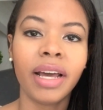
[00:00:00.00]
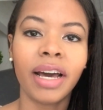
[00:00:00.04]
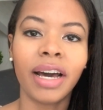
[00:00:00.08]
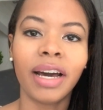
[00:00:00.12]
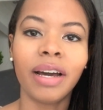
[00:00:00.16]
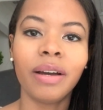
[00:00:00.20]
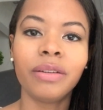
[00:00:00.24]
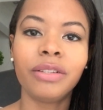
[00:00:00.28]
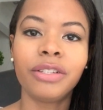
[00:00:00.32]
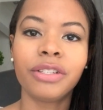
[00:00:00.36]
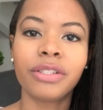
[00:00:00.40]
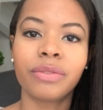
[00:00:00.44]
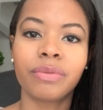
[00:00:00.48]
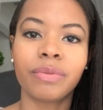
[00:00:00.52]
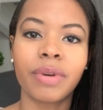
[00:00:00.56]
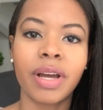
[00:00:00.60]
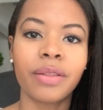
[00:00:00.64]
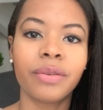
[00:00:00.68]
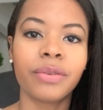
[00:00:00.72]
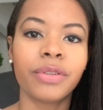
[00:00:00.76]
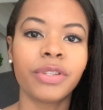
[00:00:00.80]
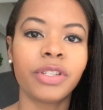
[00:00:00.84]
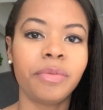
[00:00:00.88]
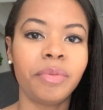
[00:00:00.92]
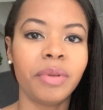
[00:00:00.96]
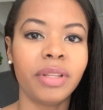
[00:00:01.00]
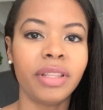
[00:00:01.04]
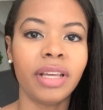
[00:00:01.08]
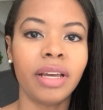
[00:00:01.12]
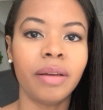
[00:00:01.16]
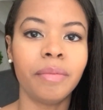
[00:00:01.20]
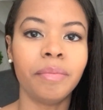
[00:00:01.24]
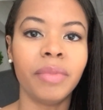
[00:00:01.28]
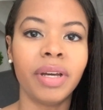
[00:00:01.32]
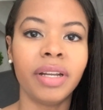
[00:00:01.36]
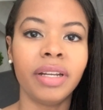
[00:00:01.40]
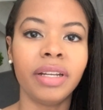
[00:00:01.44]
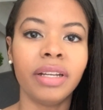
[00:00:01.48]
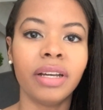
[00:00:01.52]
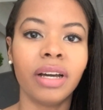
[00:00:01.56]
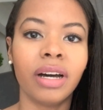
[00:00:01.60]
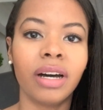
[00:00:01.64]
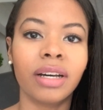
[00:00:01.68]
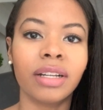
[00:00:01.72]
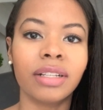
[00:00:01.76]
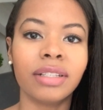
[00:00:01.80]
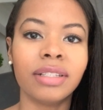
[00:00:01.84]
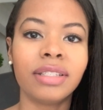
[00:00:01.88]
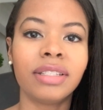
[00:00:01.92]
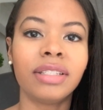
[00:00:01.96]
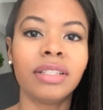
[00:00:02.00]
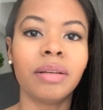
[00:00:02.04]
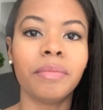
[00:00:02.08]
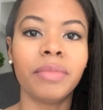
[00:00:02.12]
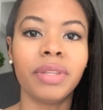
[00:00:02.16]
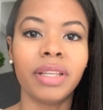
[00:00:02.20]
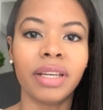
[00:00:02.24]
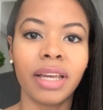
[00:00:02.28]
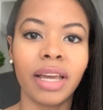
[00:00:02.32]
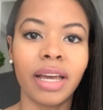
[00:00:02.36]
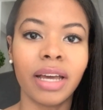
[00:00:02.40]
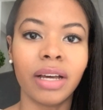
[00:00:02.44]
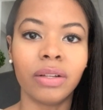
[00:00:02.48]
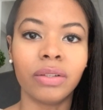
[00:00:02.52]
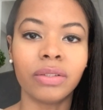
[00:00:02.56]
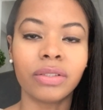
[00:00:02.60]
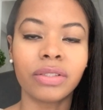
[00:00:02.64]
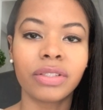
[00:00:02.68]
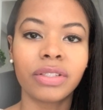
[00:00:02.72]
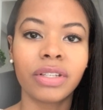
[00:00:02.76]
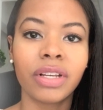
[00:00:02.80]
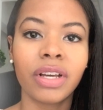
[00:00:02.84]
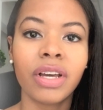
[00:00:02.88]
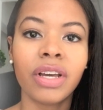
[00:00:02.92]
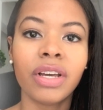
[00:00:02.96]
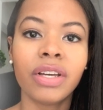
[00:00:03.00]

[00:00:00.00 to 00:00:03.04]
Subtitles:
I would just rather spend that money on something else.